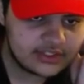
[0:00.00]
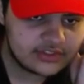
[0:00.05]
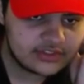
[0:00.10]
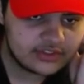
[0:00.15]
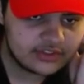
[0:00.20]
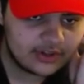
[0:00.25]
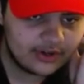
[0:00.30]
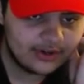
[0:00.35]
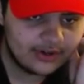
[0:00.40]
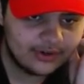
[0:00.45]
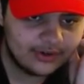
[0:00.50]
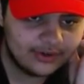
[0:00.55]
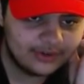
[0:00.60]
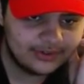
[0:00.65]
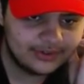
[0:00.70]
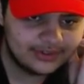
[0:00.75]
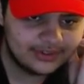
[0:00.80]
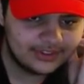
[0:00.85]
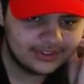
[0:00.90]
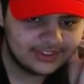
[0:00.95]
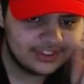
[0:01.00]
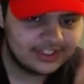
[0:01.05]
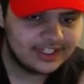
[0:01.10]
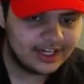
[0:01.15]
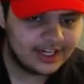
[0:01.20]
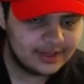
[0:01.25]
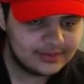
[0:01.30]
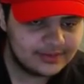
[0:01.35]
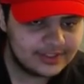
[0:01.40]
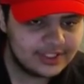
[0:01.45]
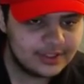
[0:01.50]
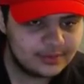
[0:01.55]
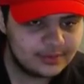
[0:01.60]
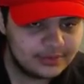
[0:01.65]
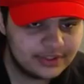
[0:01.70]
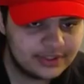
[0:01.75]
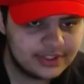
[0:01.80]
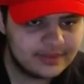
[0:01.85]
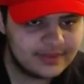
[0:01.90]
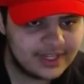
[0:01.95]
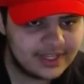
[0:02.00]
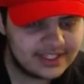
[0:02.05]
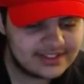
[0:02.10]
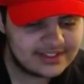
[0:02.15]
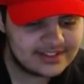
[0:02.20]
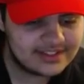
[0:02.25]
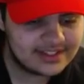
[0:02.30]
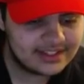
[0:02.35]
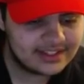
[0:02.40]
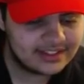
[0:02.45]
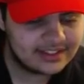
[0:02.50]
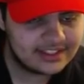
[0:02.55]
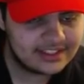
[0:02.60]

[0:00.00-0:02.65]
So I'm going to put him at a C.